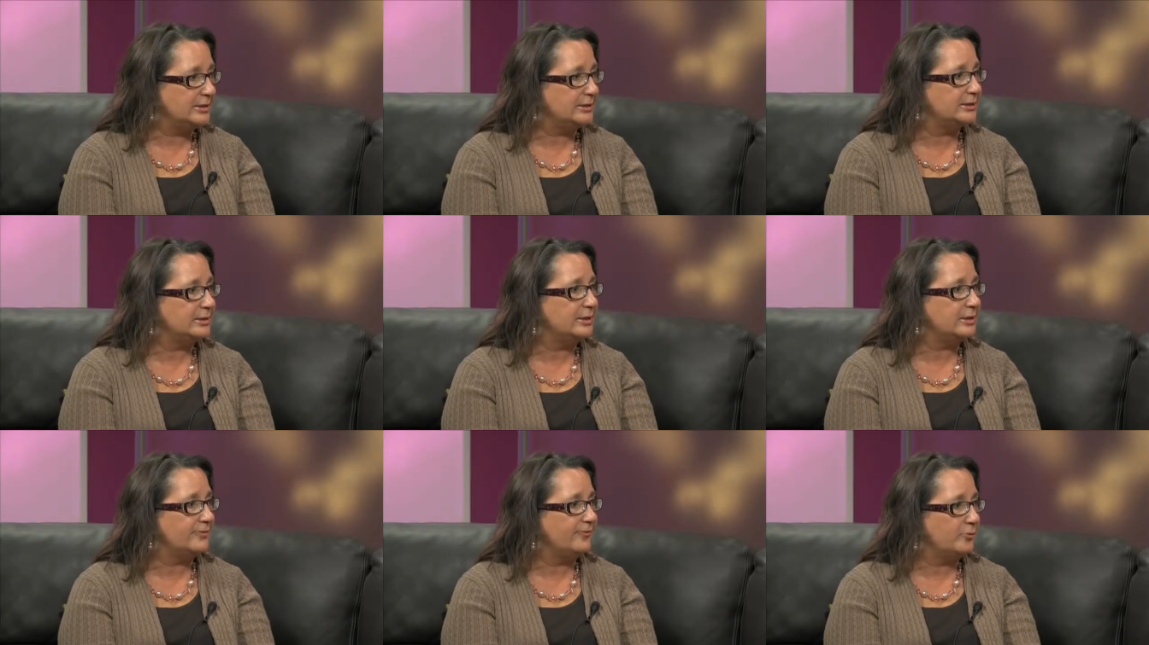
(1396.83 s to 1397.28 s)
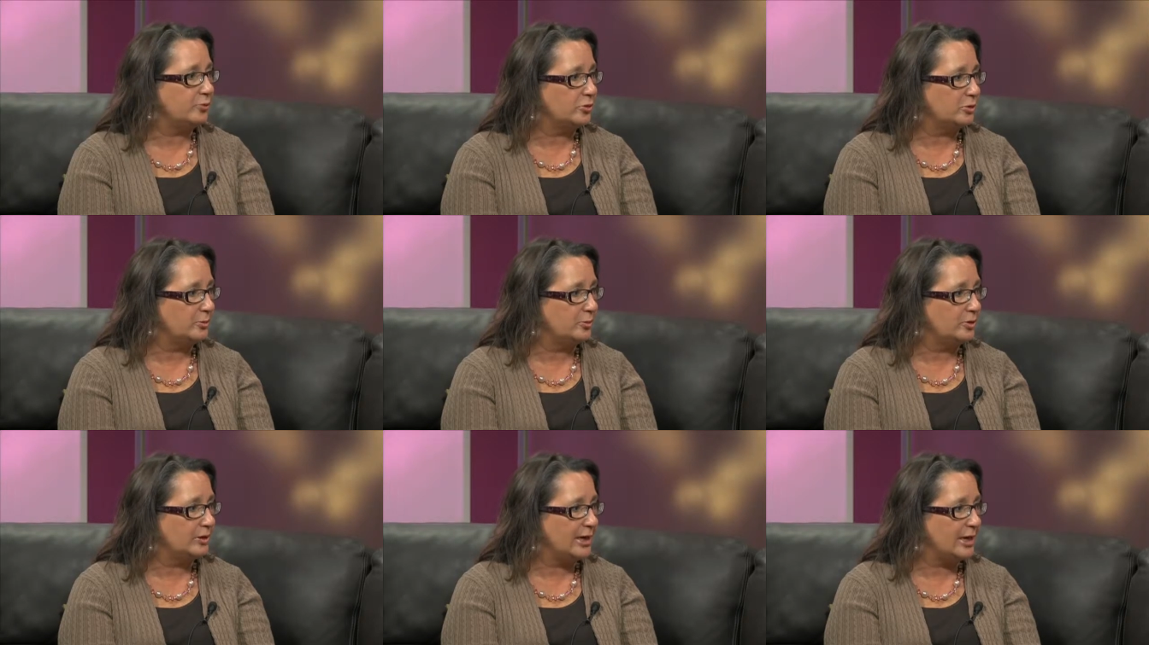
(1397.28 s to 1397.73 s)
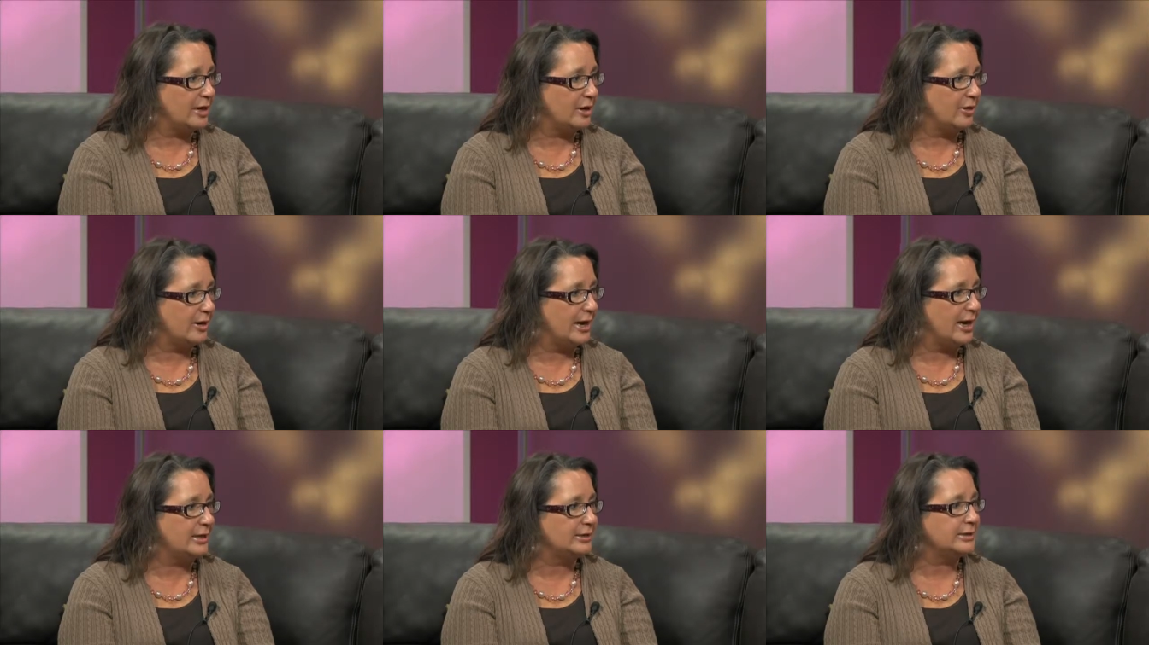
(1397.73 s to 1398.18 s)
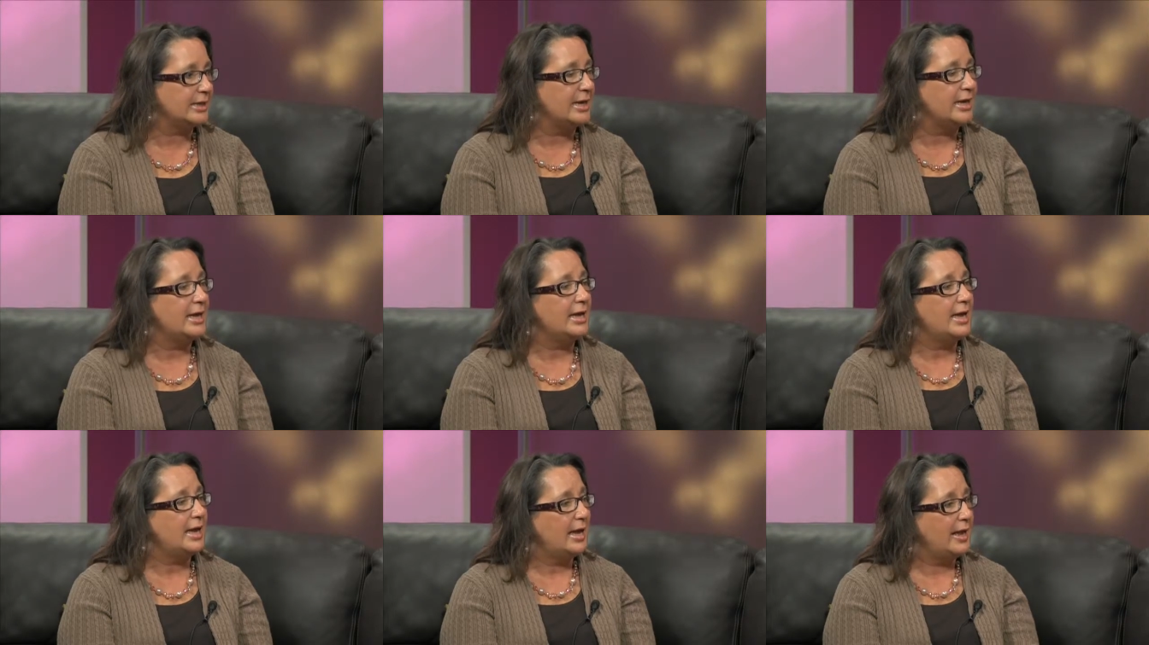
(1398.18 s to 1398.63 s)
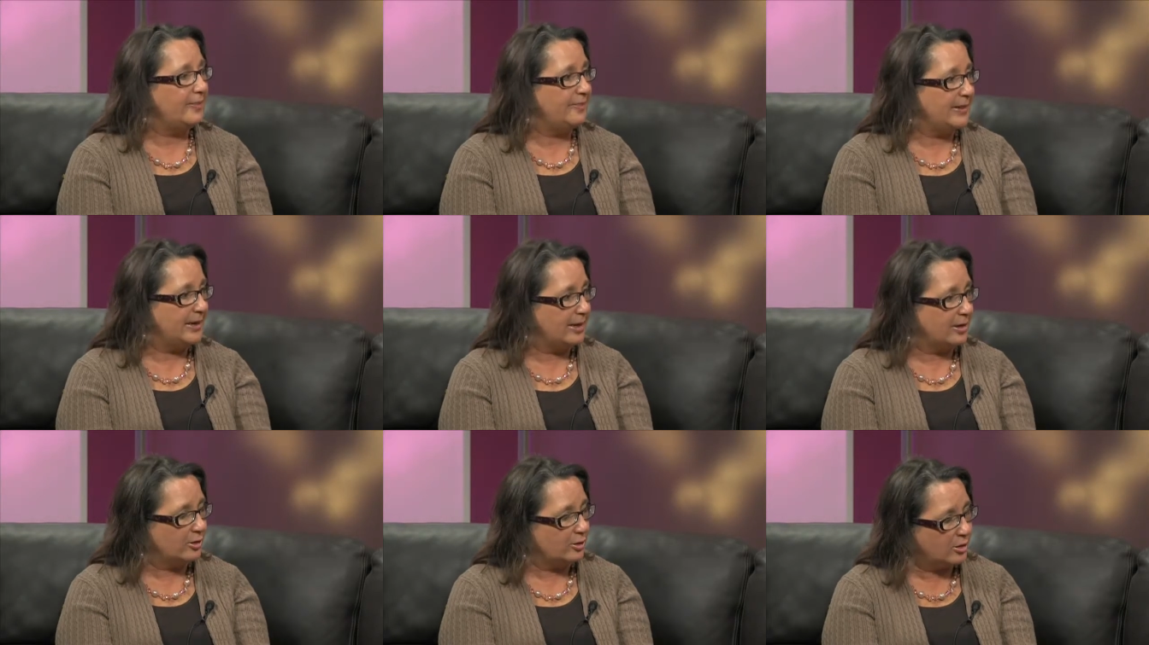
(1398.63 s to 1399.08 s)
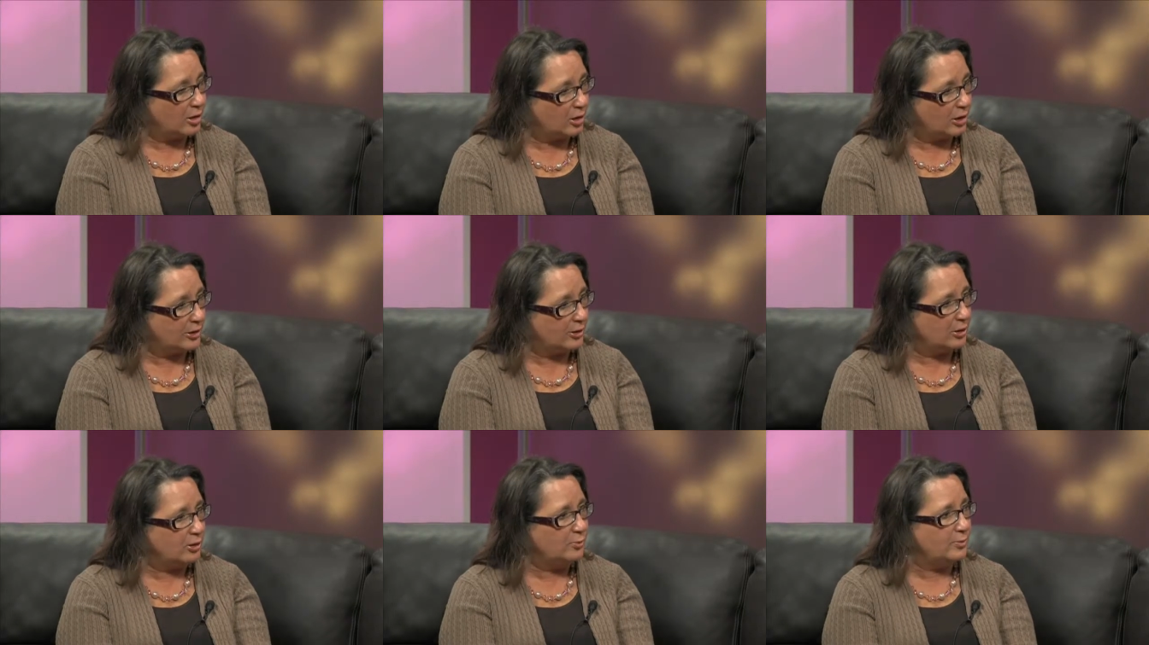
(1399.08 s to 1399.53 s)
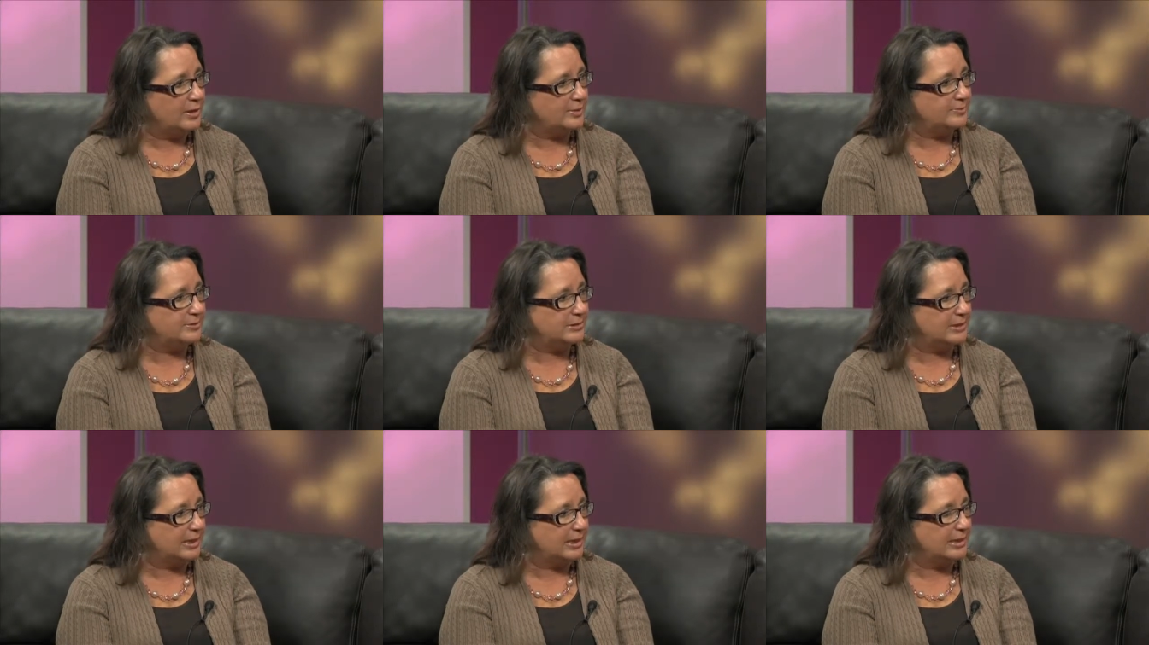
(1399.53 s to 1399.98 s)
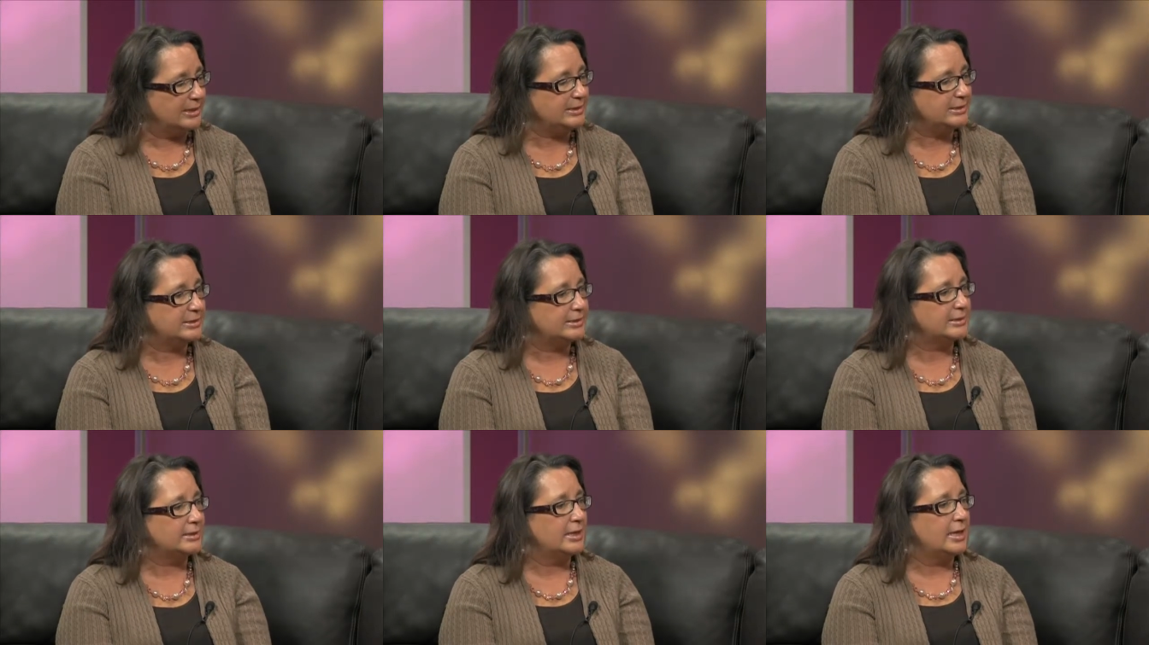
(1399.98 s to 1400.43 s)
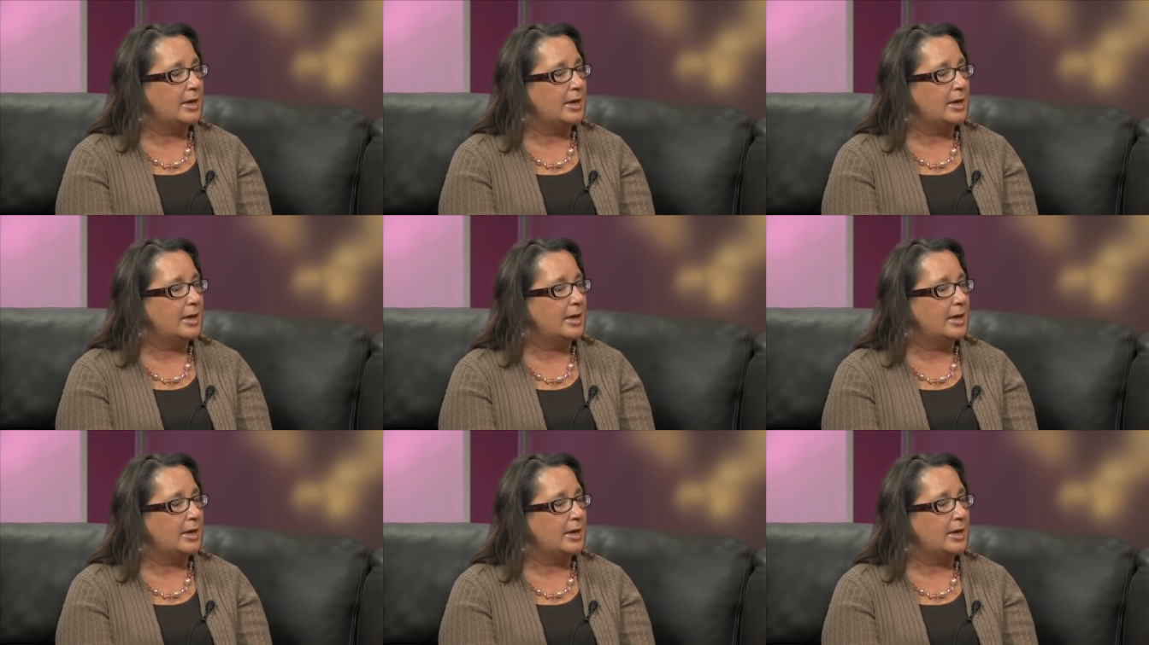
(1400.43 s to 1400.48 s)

in the Affordable Care Act. Yes. And they are on our website.